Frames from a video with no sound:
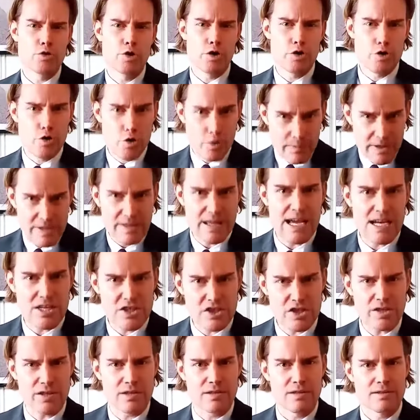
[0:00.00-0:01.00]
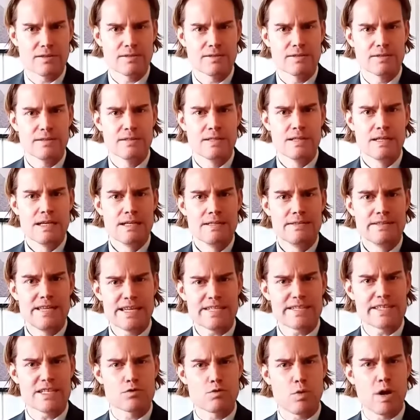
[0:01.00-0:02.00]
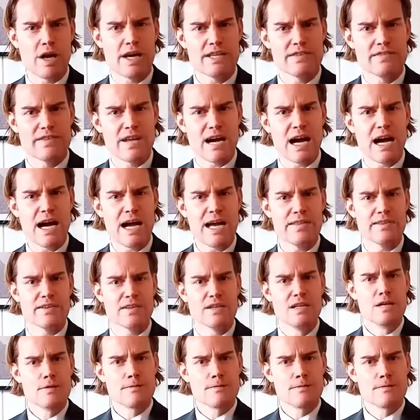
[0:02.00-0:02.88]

to your human nature. This is why he died